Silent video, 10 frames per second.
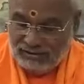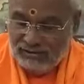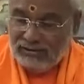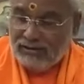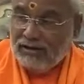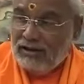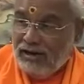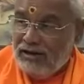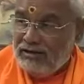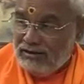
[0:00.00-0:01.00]
It is a
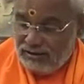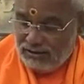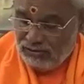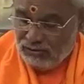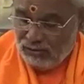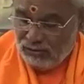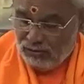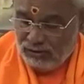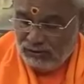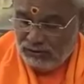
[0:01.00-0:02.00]
grace that you
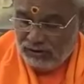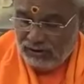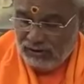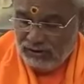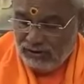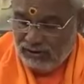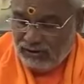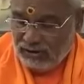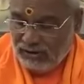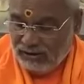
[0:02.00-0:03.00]
got to have a
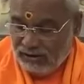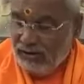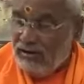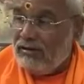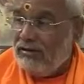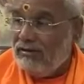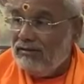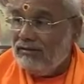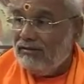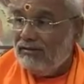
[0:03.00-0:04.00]
right tradition.
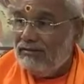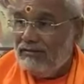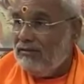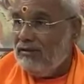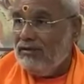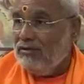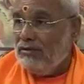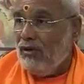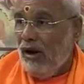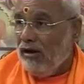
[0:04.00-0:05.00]
Just
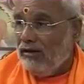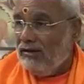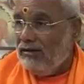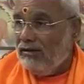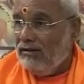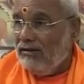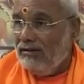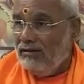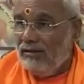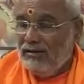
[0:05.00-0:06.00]
you got it.
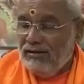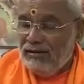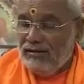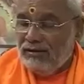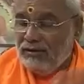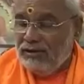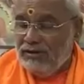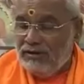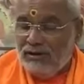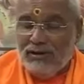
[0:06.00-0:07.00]

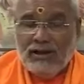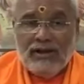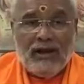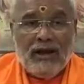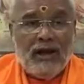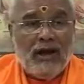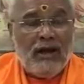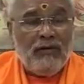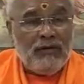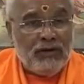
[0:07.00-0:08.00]
Otherwise, and
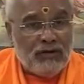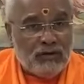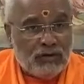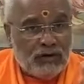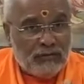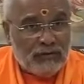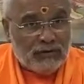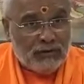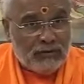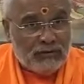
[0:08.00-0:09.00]
how did you come
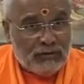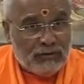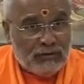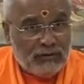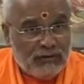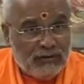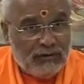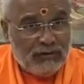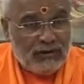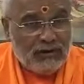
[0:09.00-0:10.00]
is also,
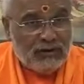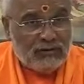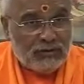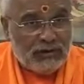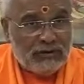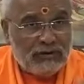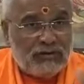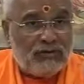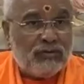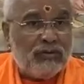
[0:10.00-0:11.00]
each one has a
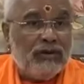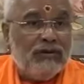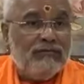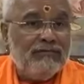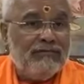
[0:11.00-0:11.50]
story.